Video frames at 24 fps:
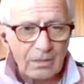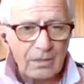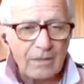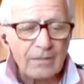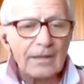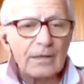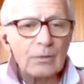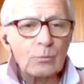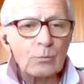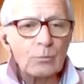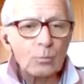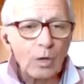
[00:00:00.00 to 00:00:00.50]

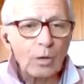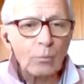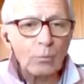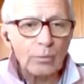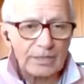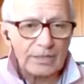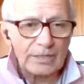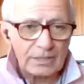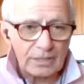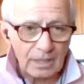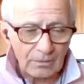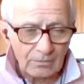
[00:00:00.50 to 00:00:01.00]
than what
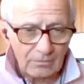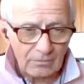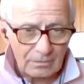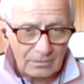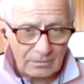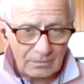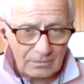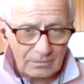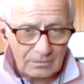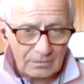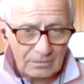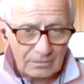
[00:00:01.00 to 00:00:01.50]
we know,
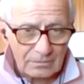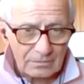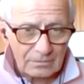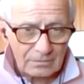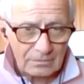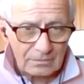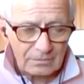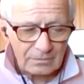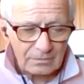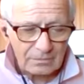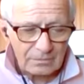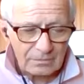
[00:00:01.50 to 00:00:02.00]

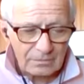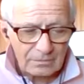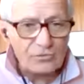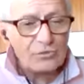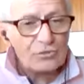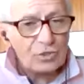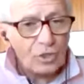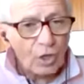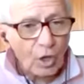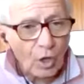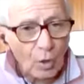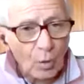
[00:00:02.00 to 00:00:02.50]
because
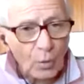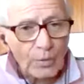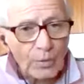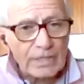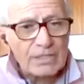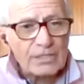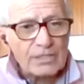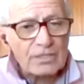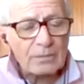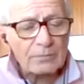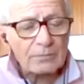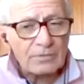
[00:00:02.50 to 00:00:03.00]
there's
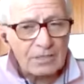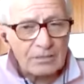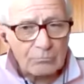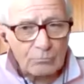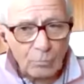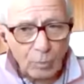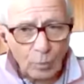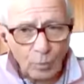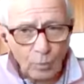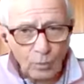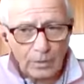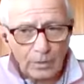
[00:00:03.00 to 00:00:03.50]
always something
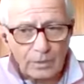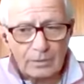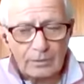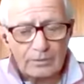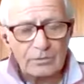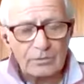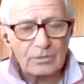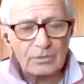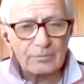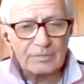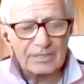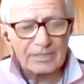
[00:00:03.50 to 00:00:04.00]
more
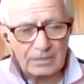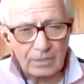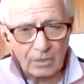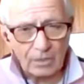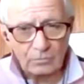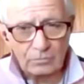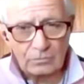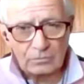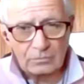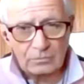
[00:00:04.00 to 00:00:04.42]
to be known.